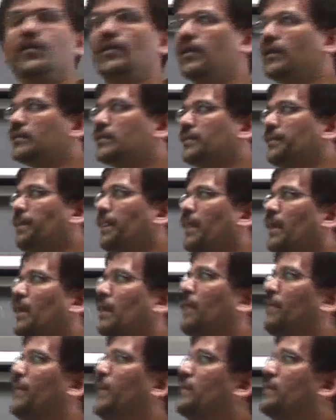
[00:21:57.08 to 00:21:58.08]
Unix,
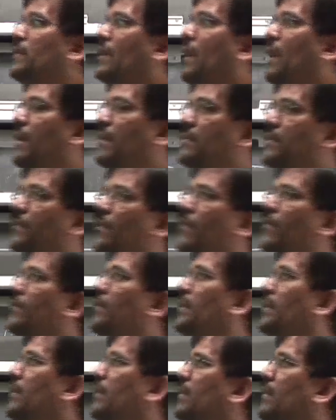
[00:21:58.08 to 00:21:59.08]
which adds some
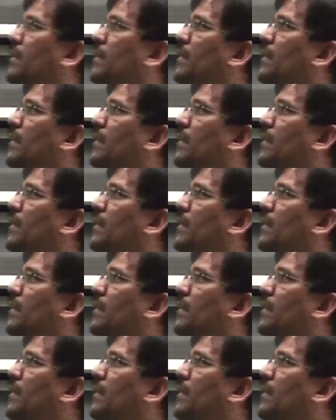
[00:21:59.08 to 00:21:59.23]
of the